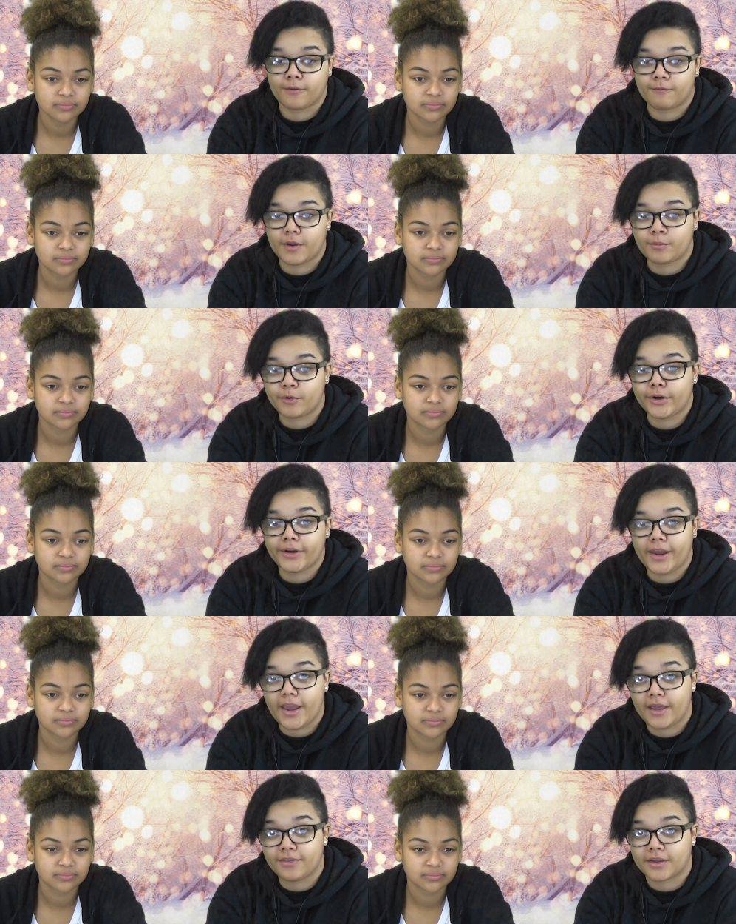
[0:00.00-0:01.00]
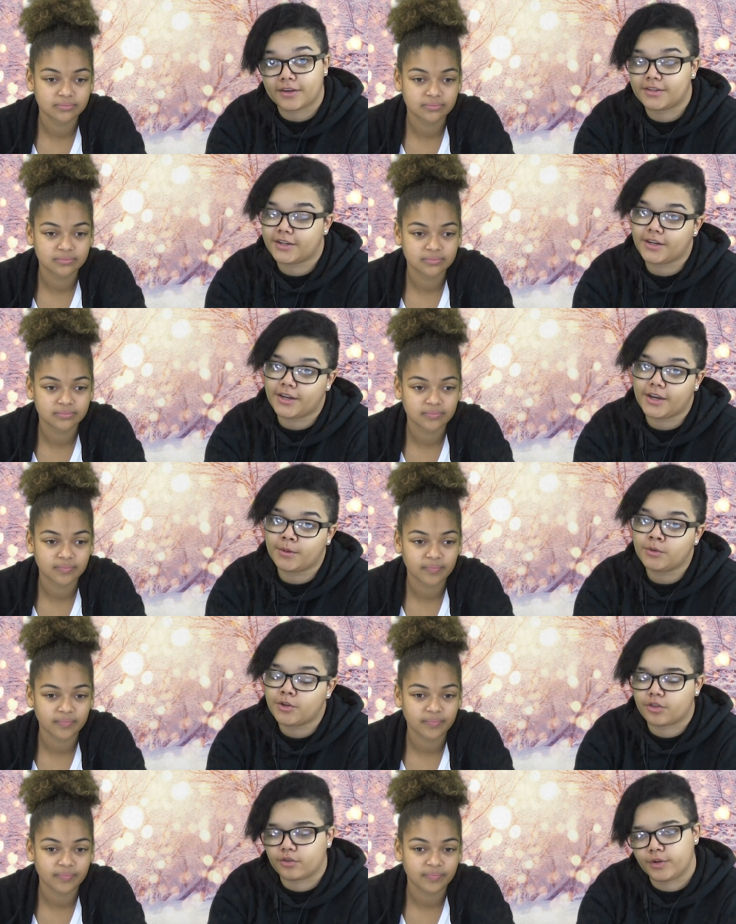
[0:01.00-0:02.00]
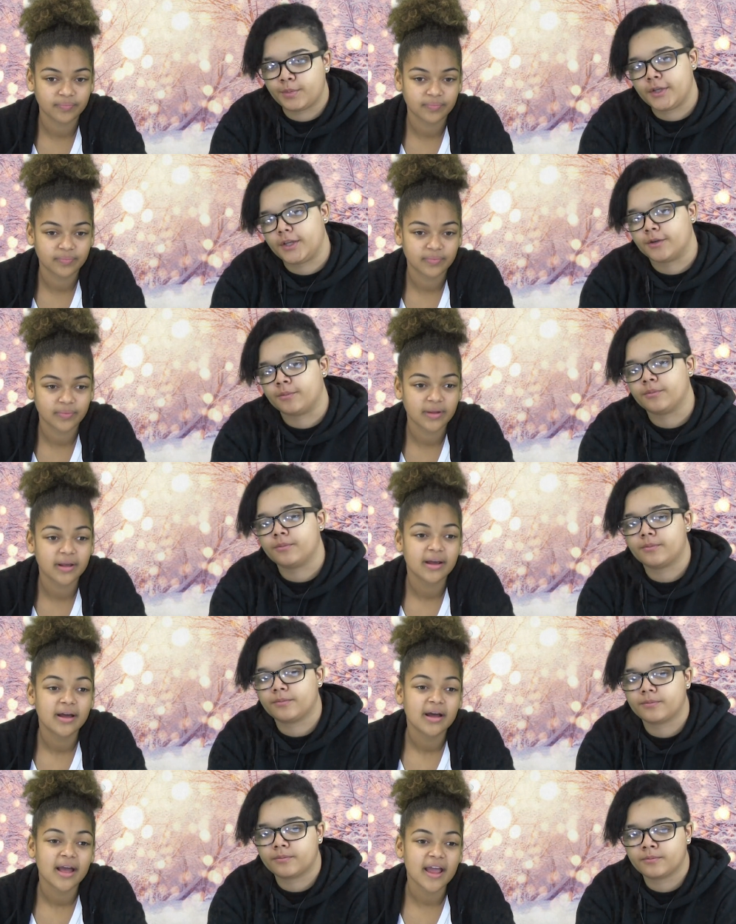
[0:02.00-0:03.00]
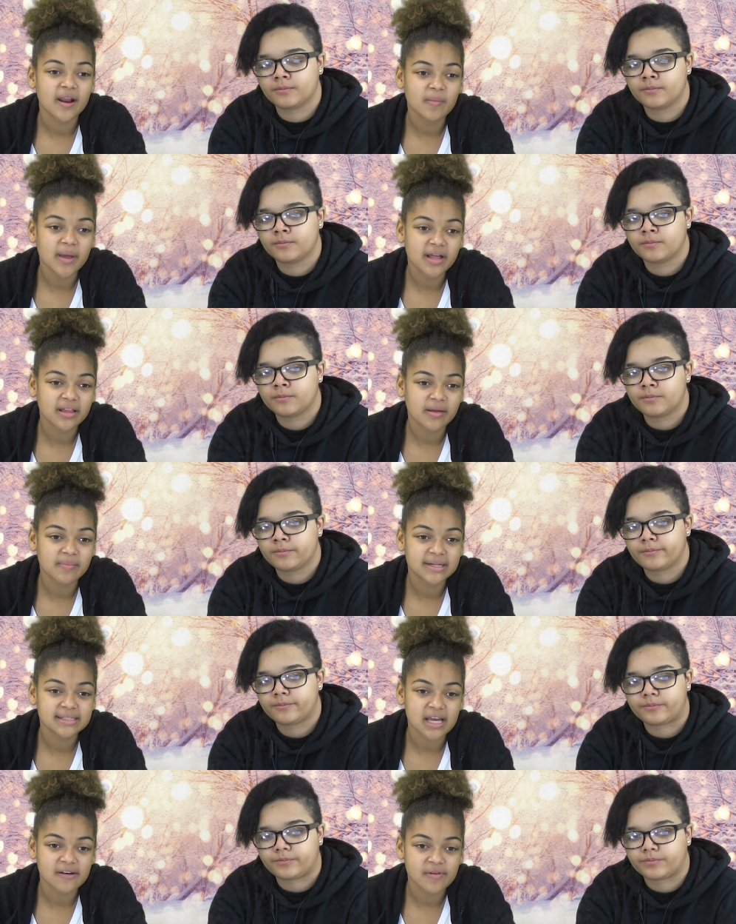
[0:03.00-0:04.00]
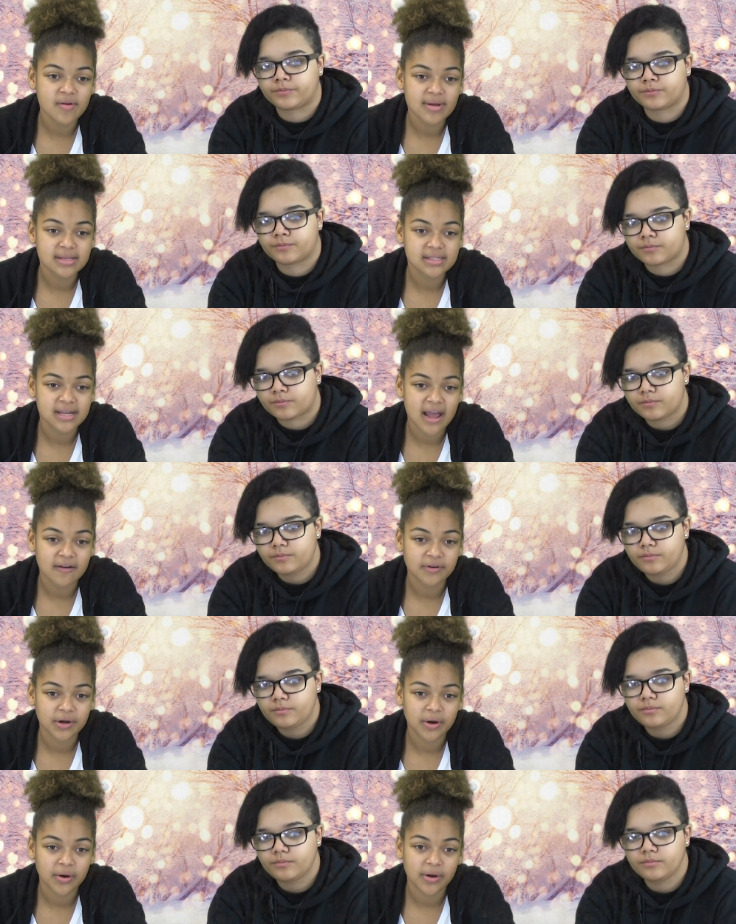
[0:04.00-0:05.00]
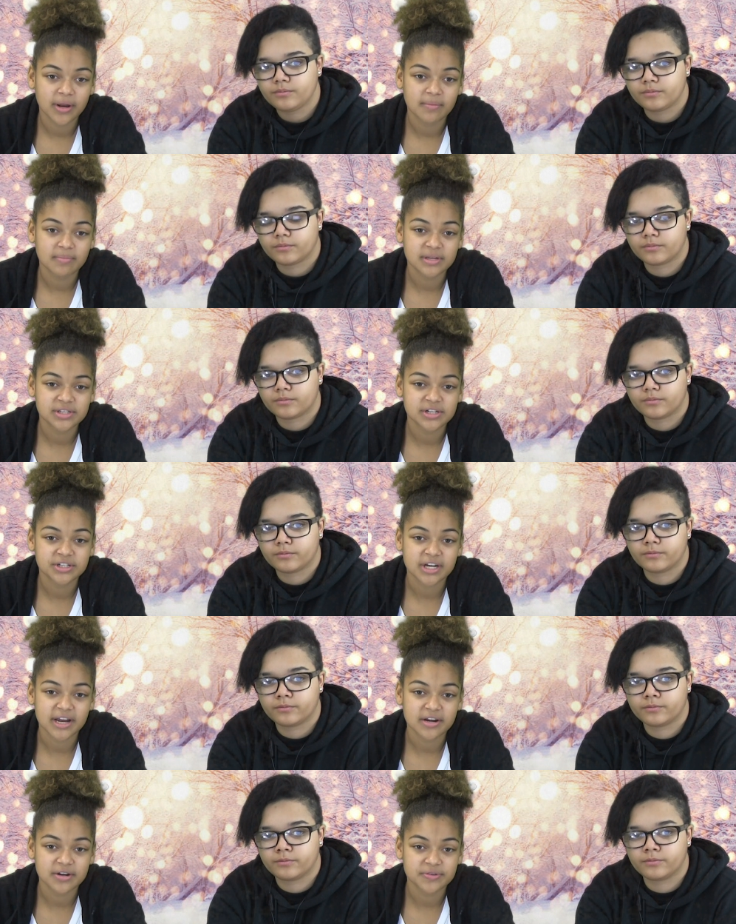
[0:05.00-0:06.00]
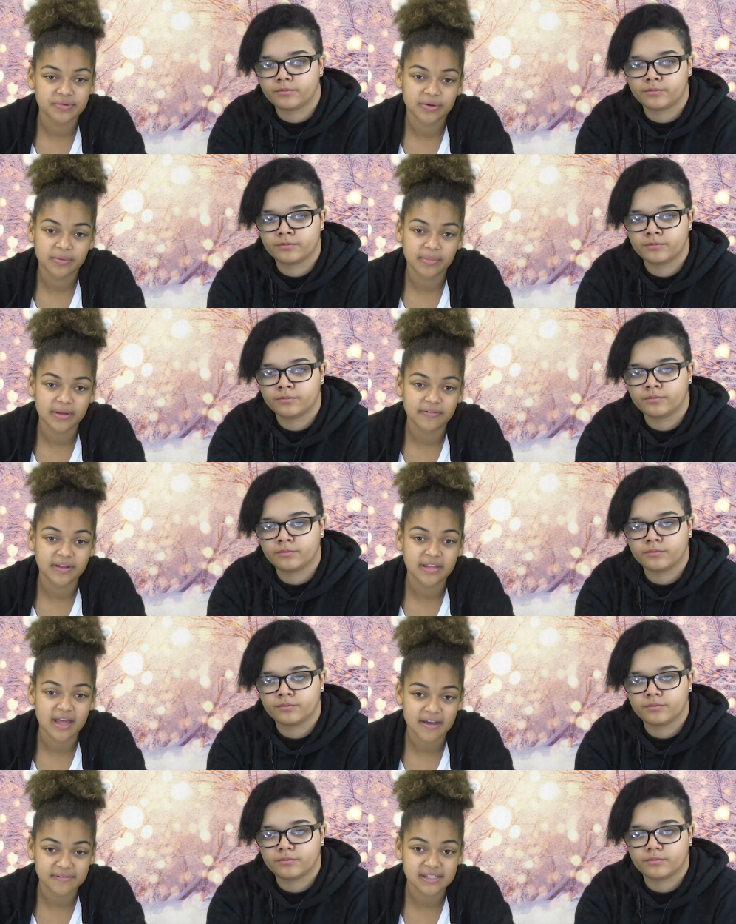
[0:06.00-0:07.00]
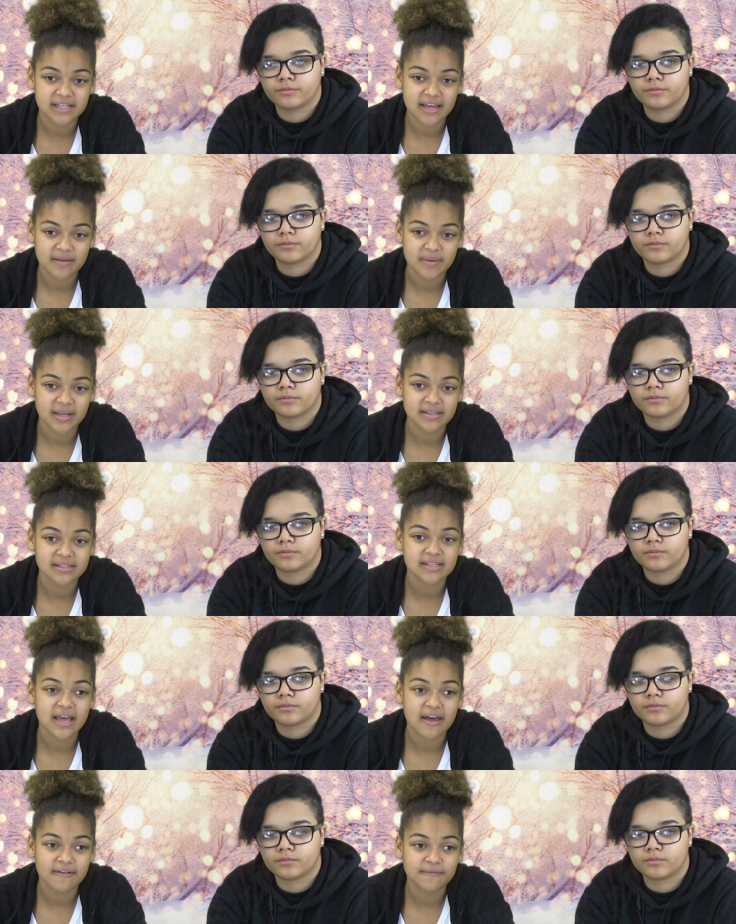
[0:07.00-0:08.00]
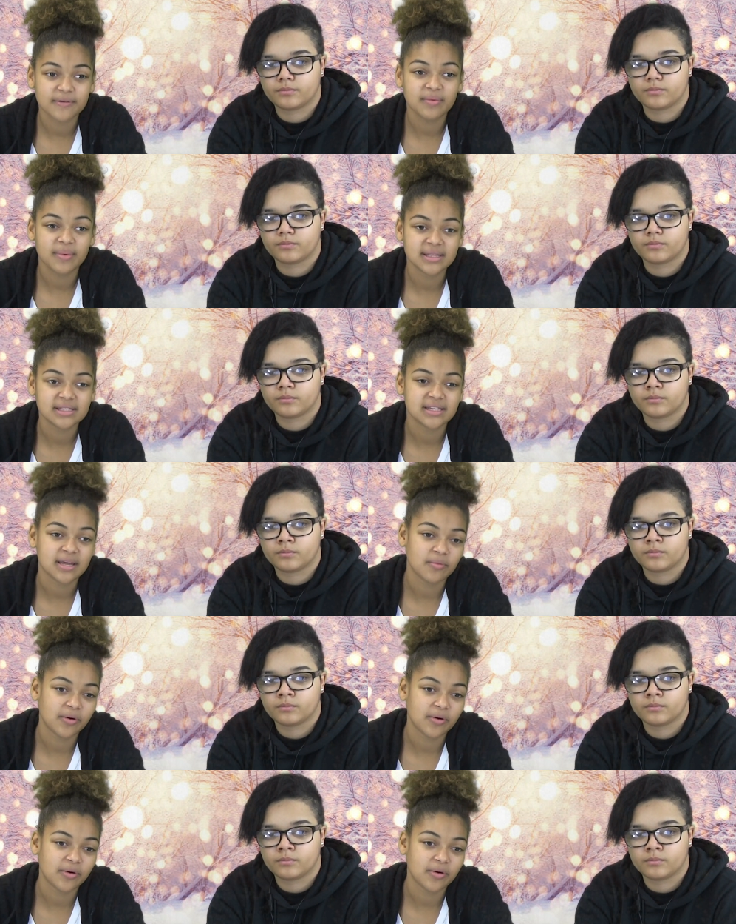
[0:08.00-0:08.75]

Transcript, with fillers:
Speaker 1: on February 8th at 10 a.m. to 3 p.m.
Speaker 2: Anime Club meets every Wednesday afternoon in Mr. Scheidner's room, and the FCA meets every Wednesday